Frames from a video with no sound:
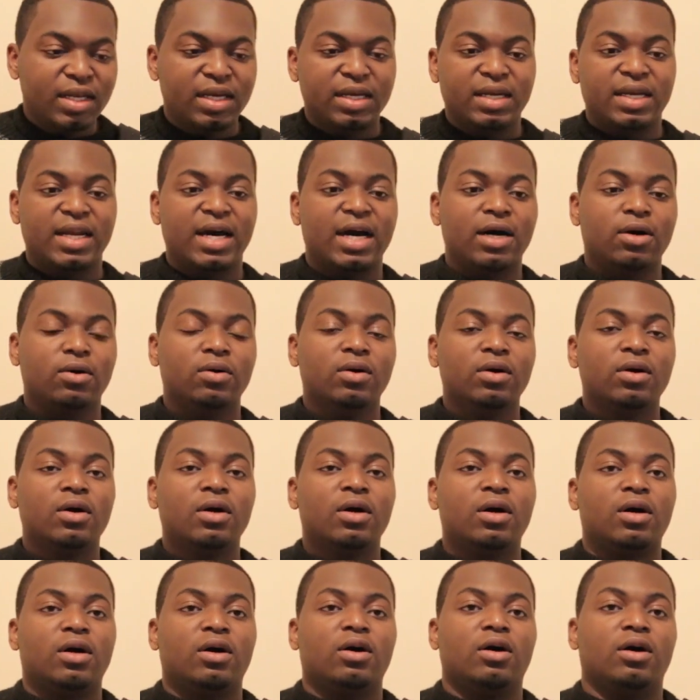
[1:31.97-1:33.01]
now
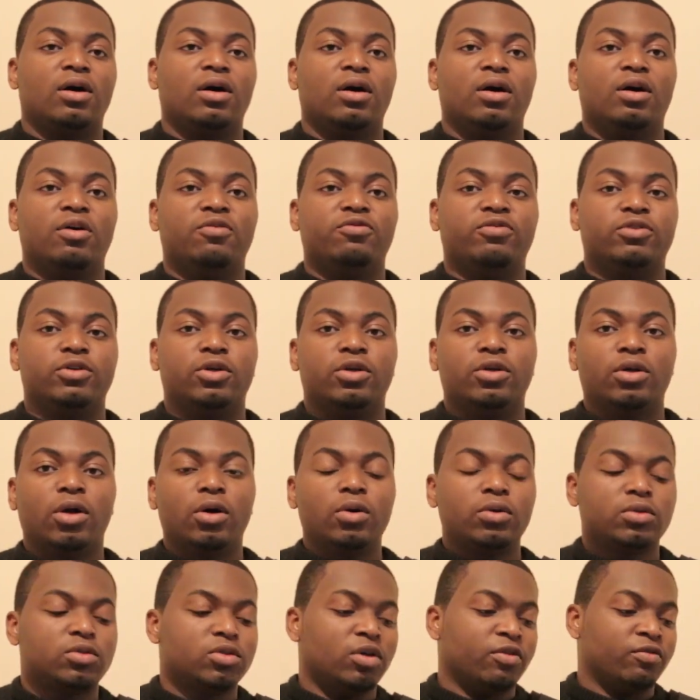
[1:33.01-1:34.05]
for the
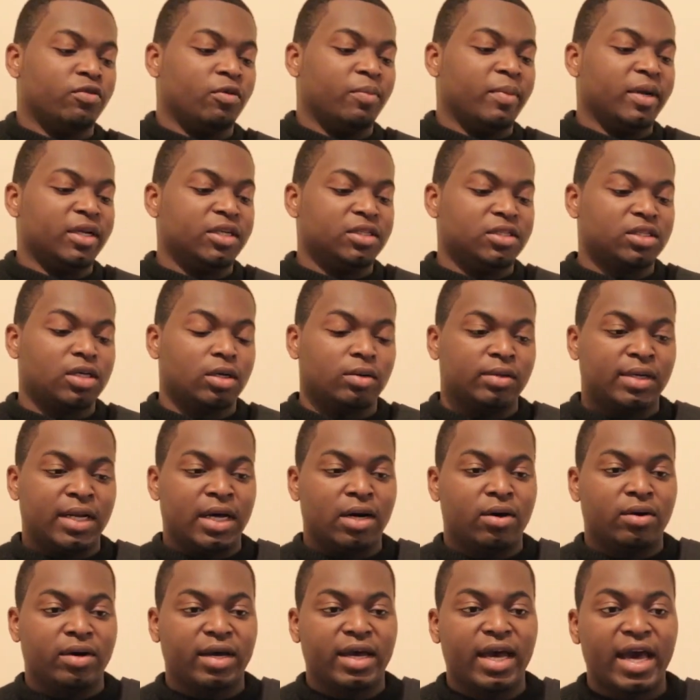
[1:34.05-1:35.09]
notes of a major scale.
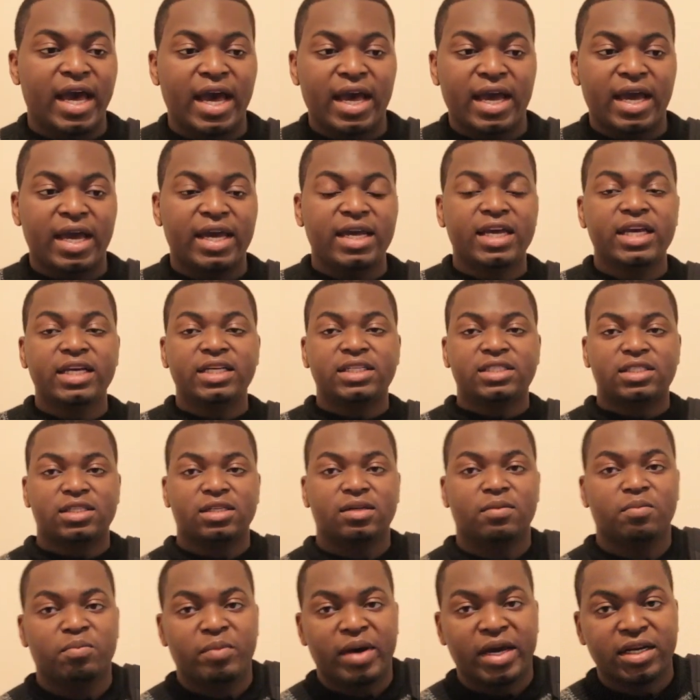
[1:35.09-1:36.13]
Now each
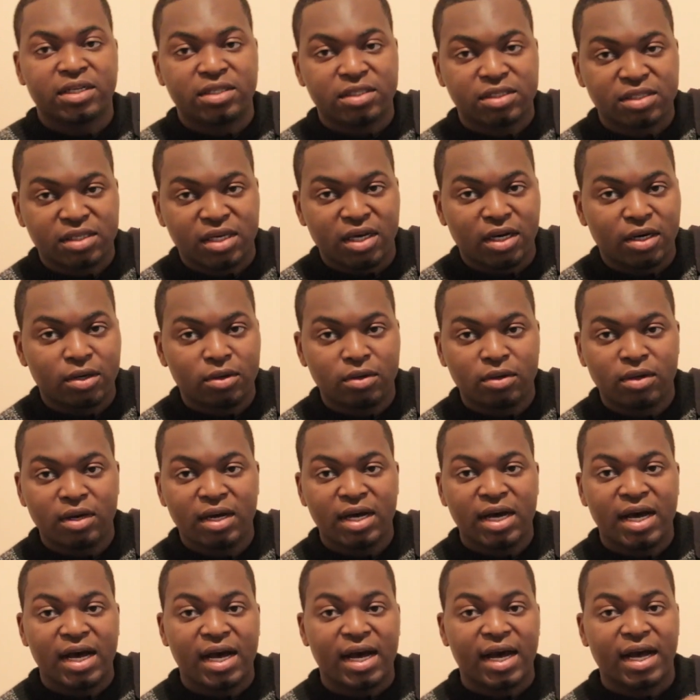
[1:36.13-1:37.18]
major scale
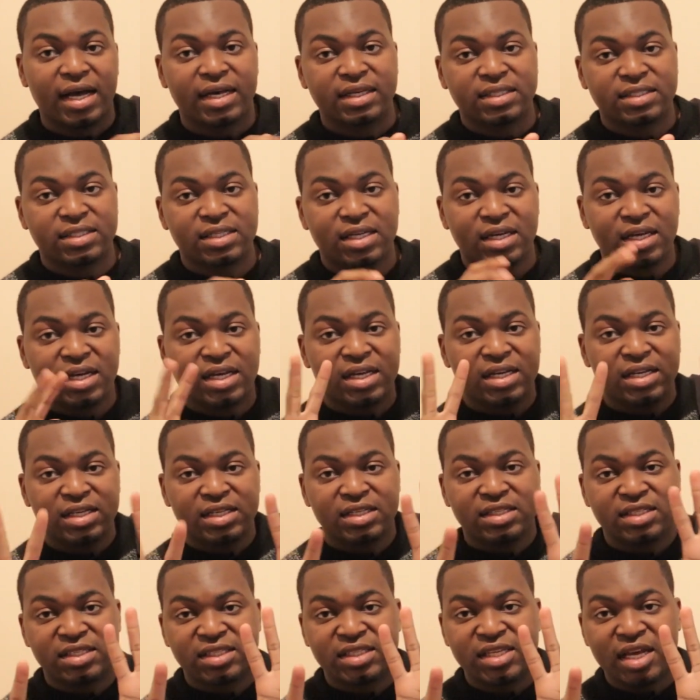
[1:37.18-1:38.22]
has
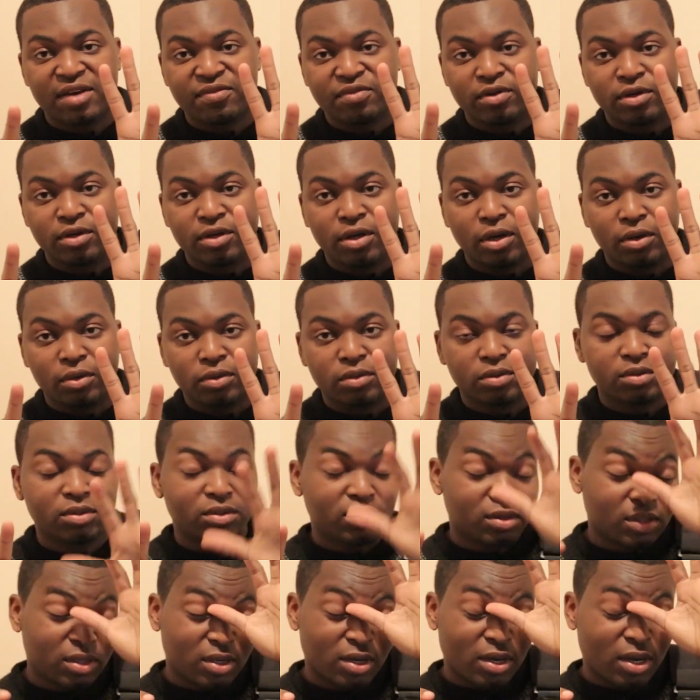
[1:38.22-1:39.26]
7
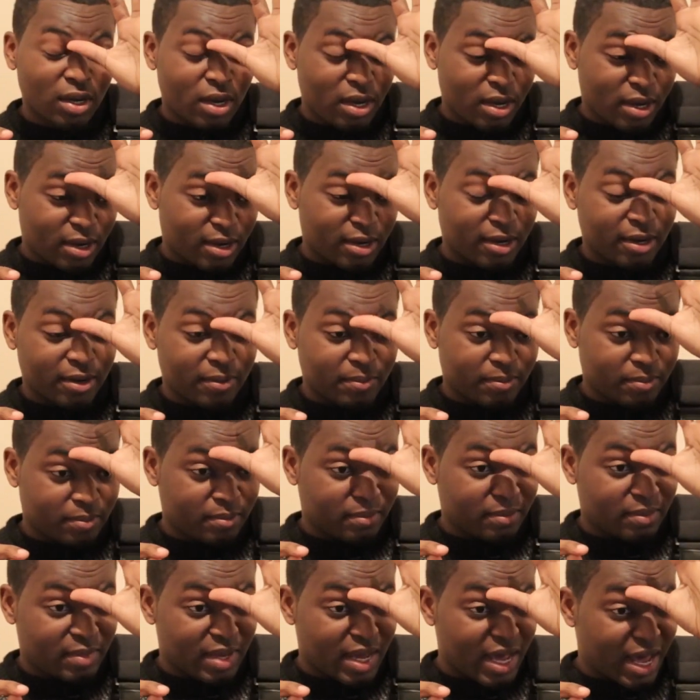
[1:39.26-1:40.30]
notes,
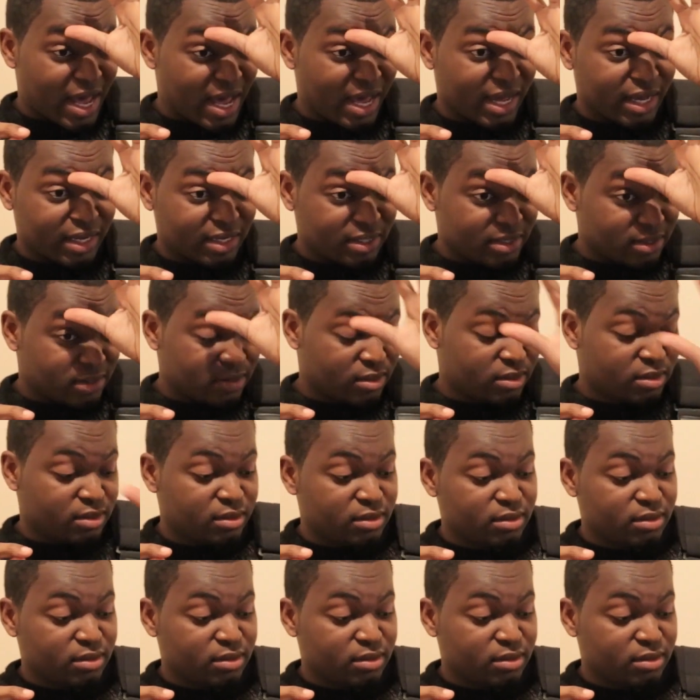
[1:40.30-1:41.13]
and